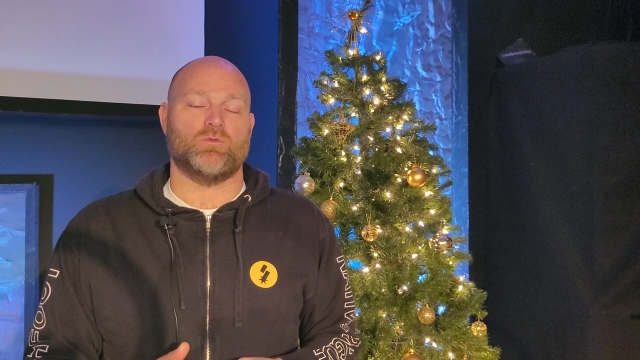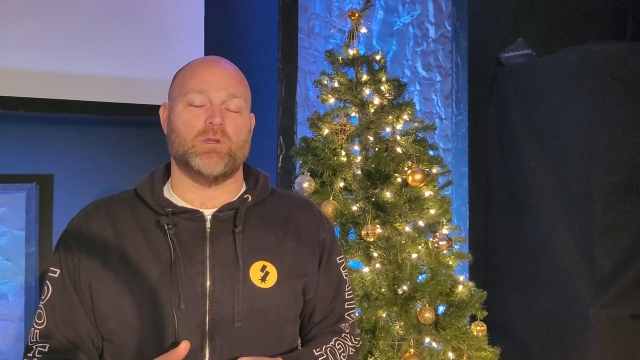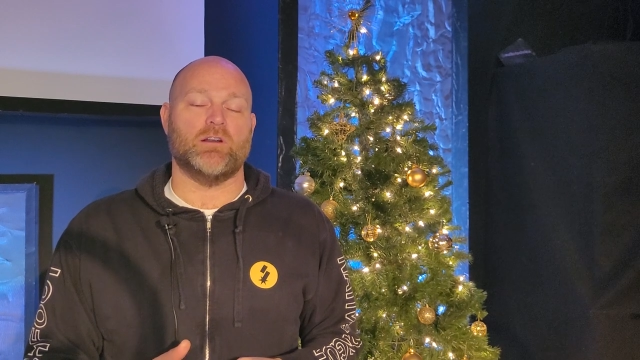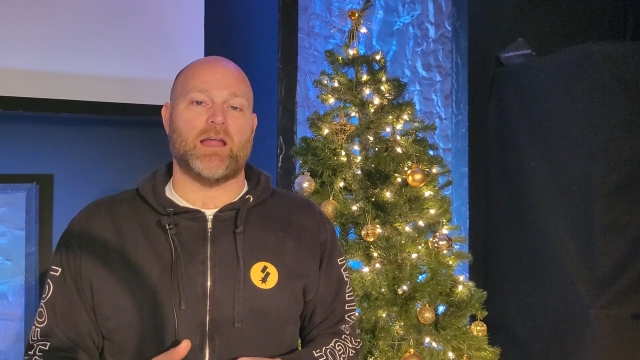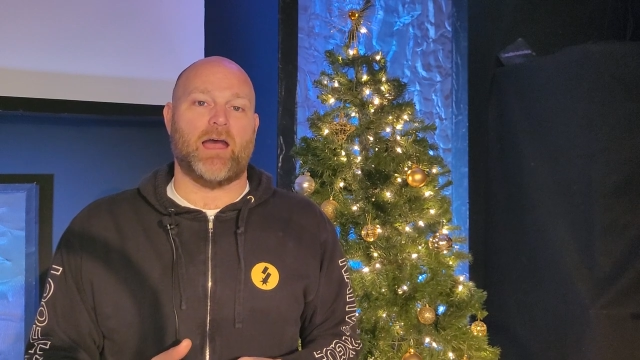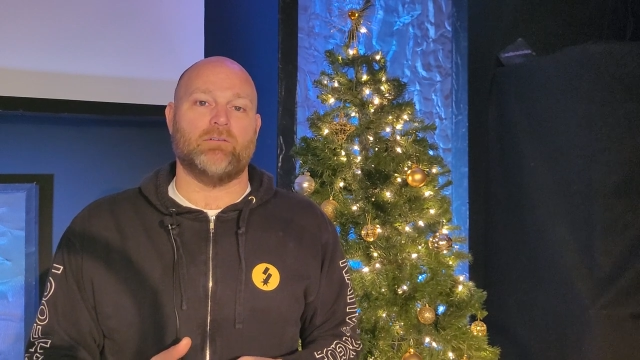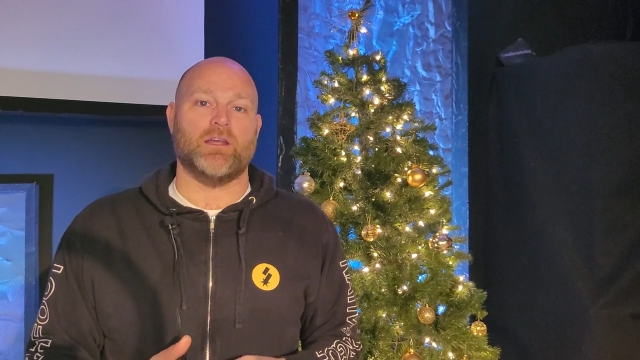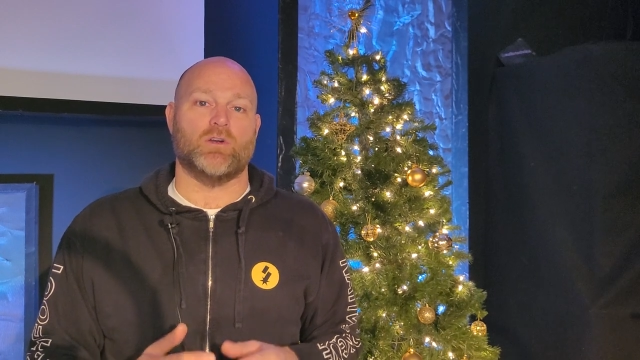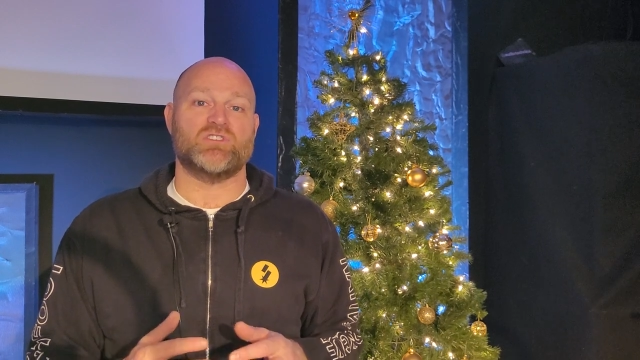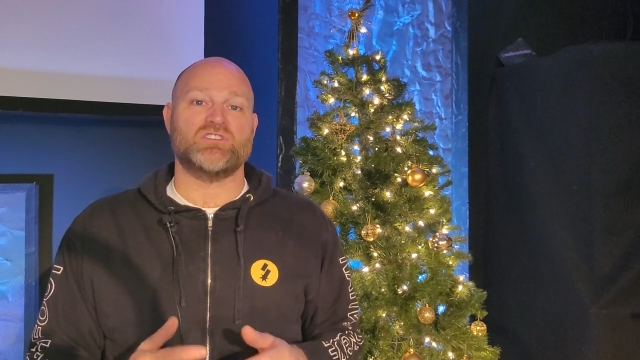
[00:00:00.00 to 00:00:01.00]
we are
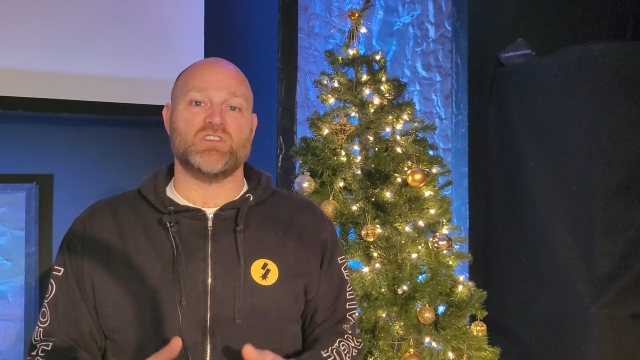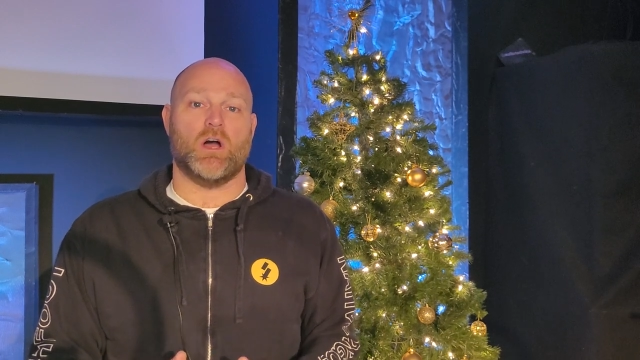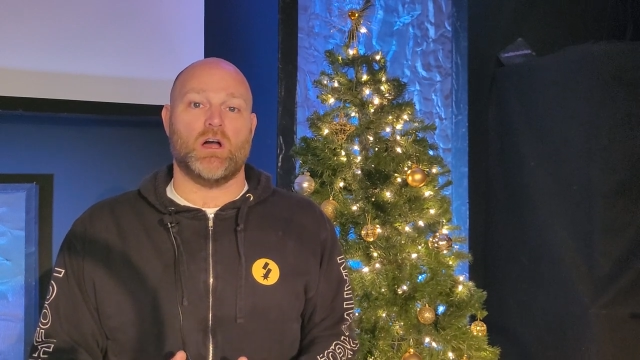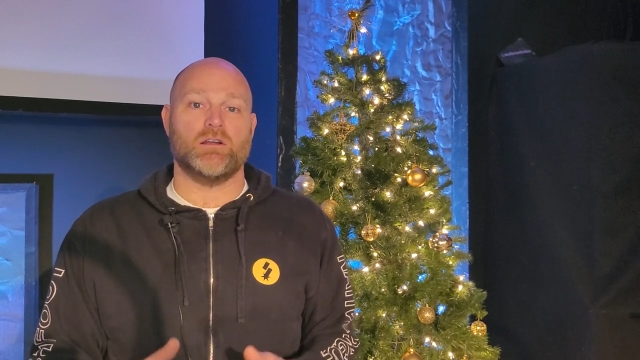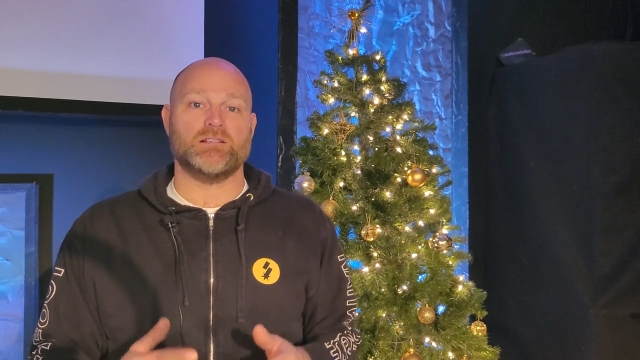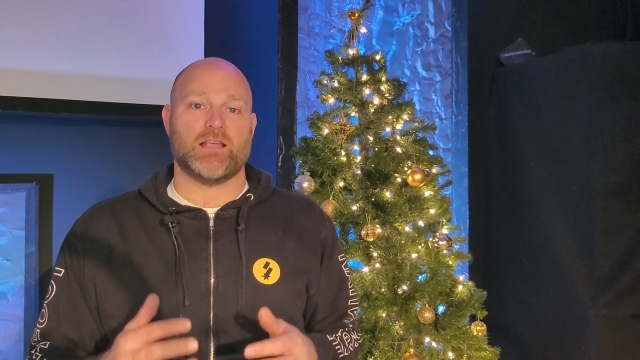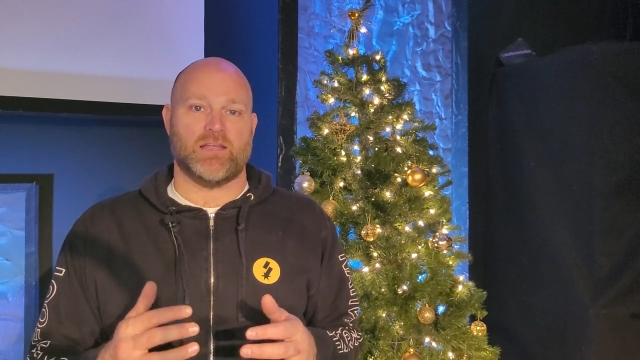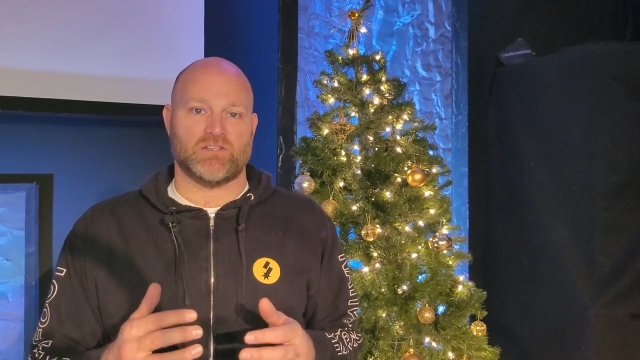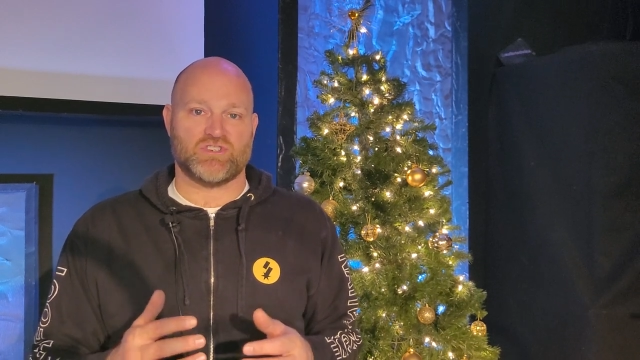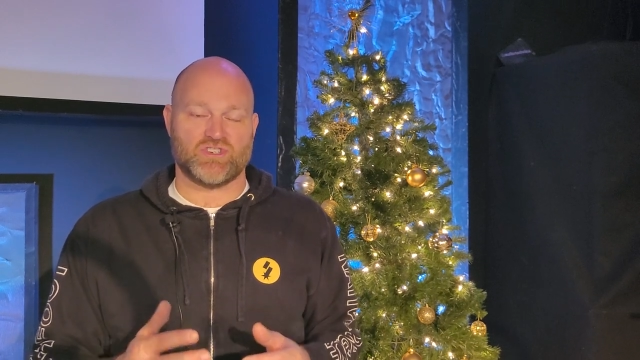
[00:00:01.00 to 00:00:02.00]
having our Songs
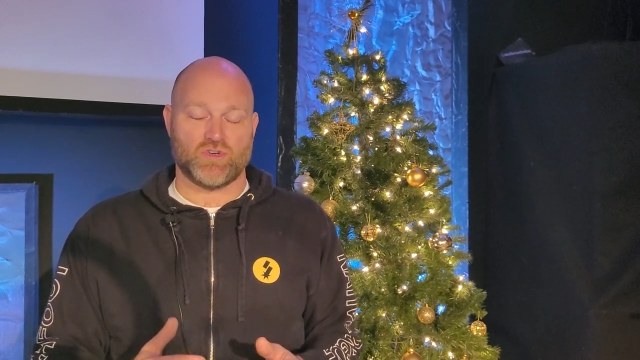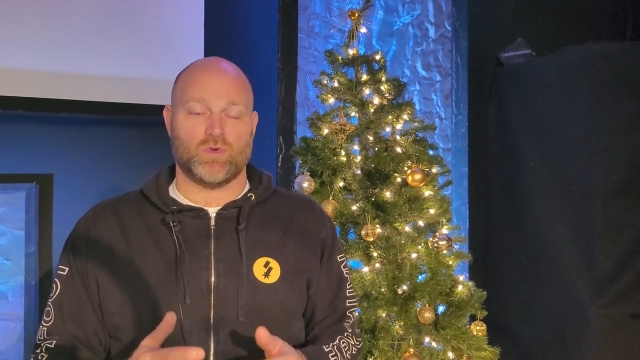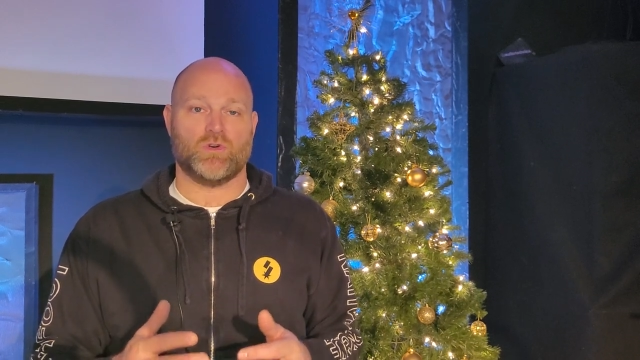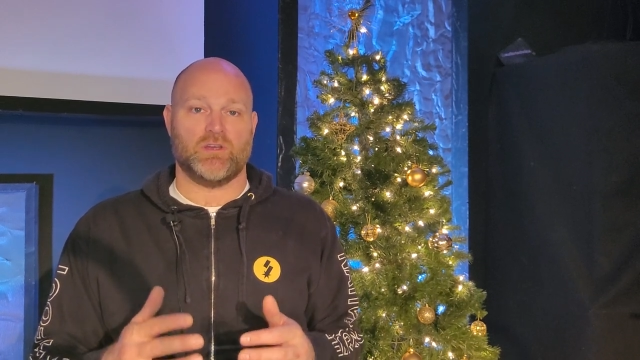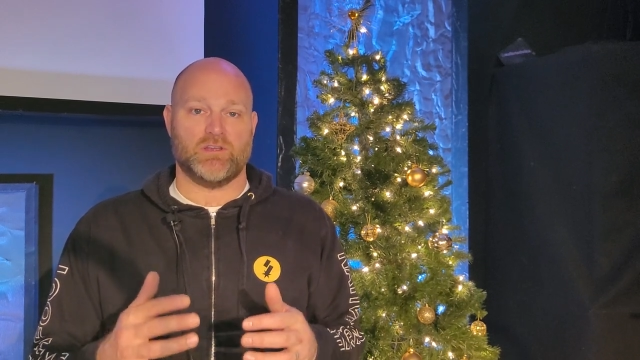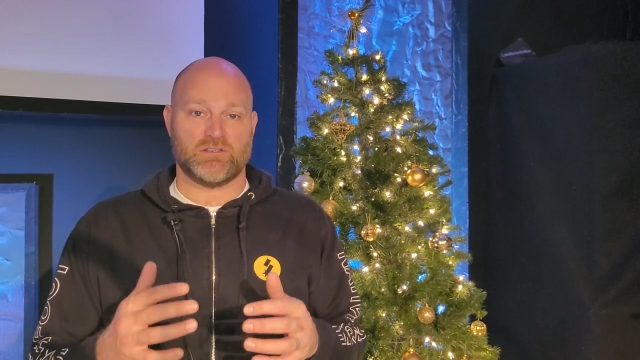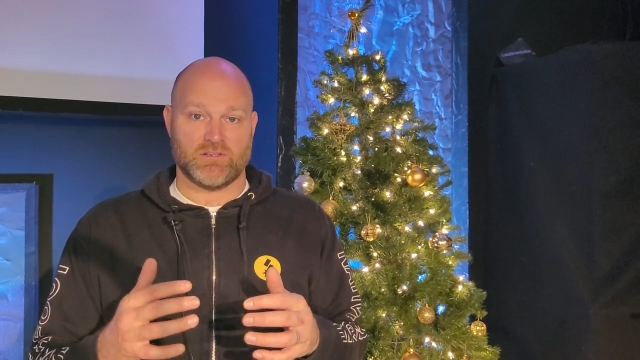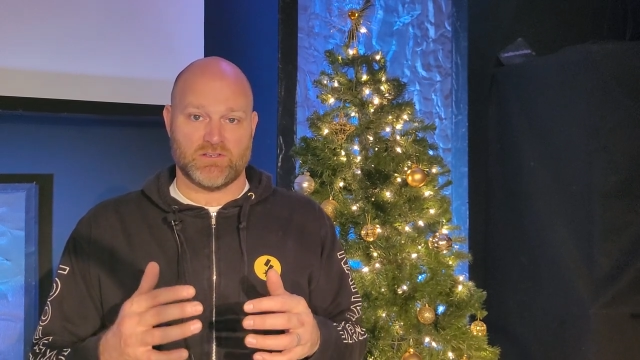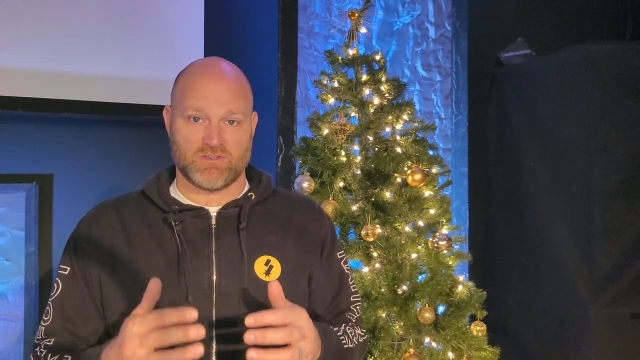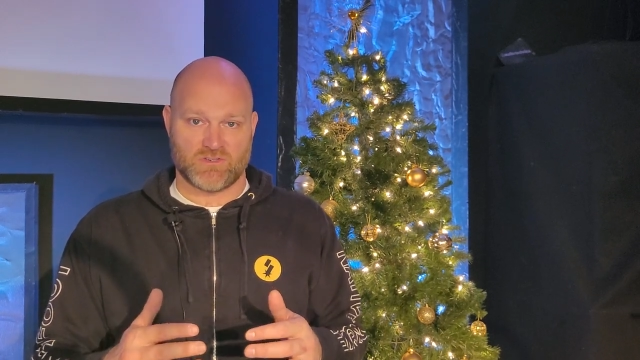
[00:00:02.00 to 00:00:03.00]
and Stories
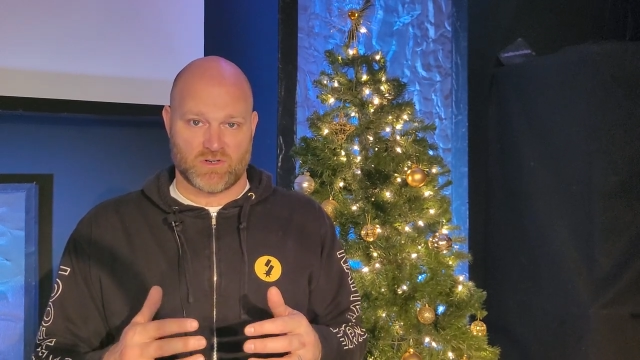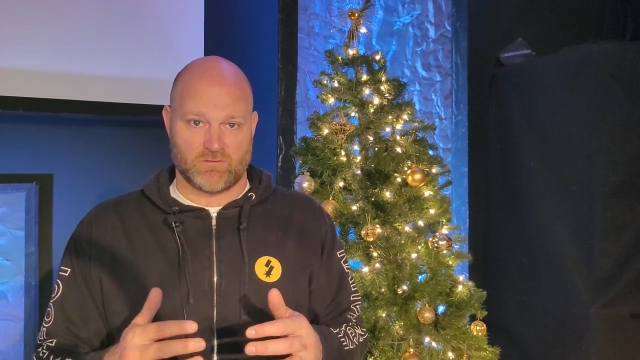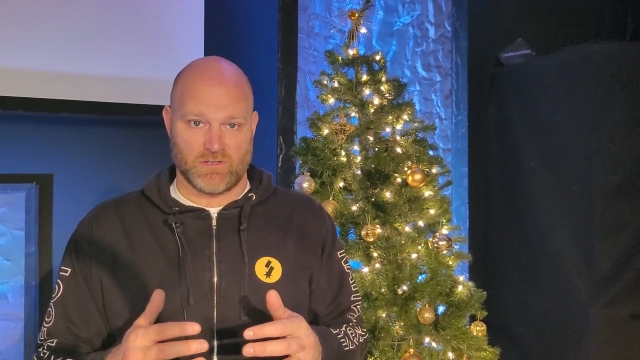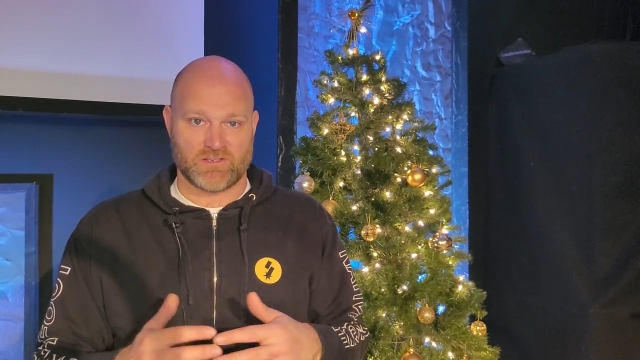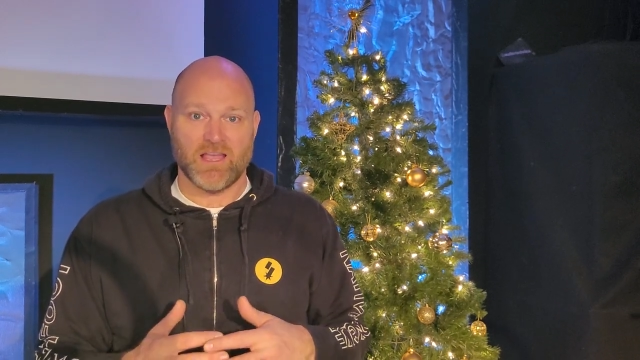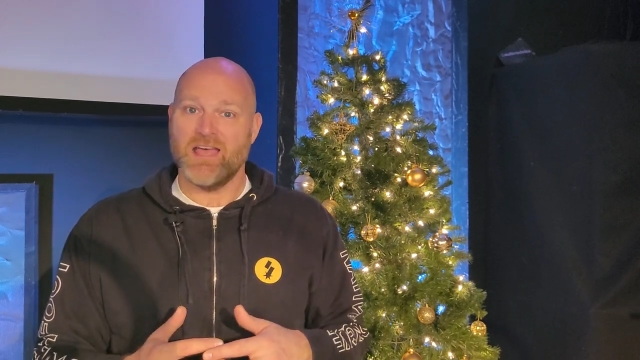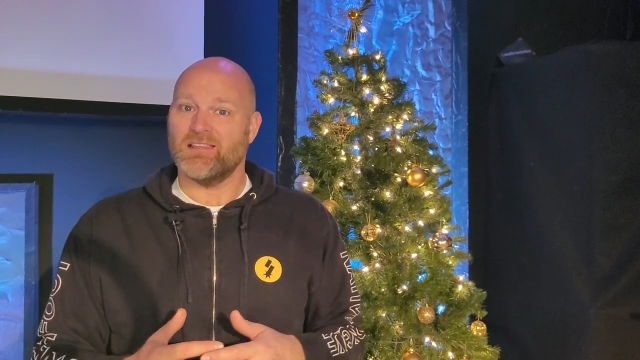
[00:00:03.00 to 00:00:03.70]
service.